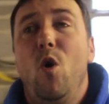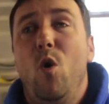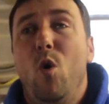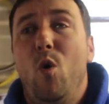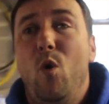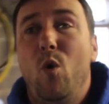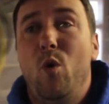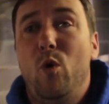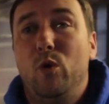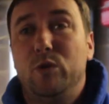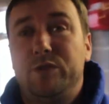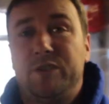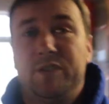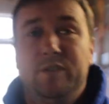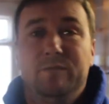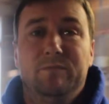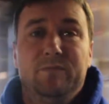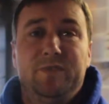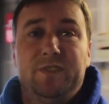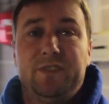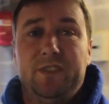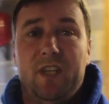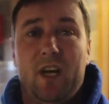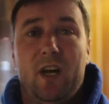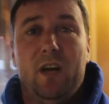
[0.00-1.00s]
awesome
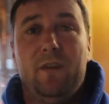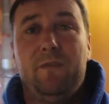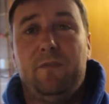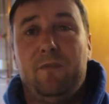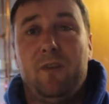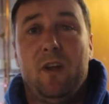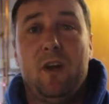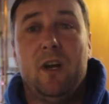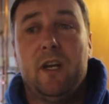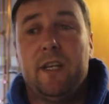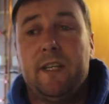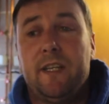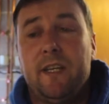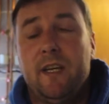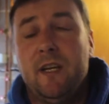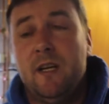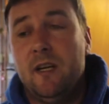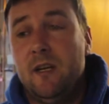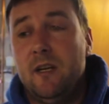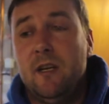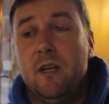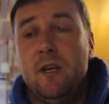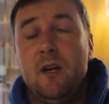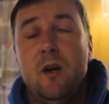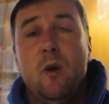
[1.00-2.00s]
stuff like
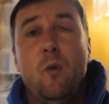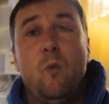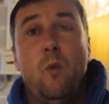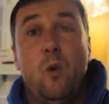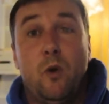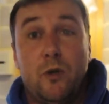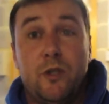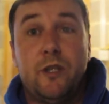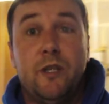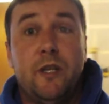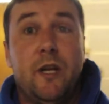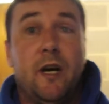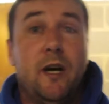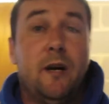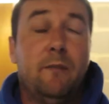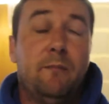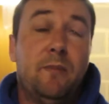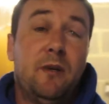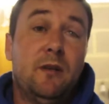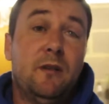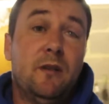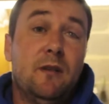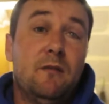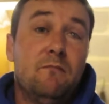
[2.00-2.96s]
washing up